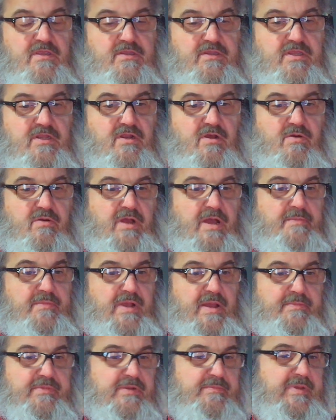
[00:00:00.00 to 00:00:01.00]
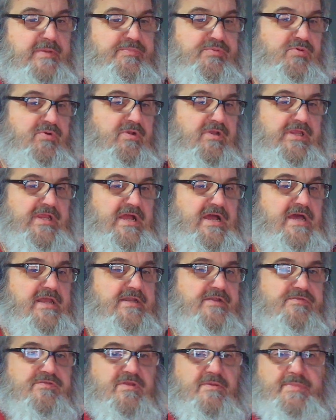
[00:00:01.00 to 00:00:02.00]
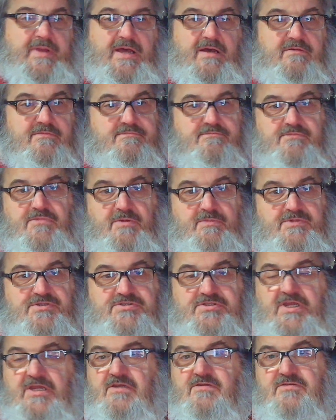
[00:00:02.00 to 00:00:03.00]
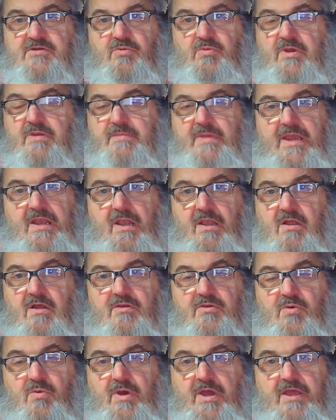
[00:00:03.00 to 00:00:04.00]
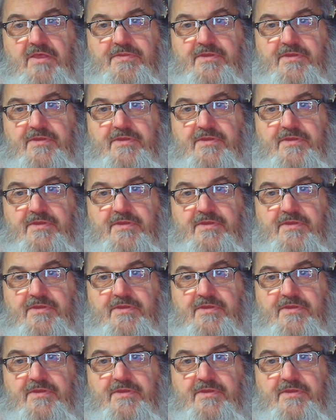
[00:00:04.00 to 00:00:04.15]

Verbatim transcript: you know, I'm going to be brutally honest about the mistakes that we made along the way,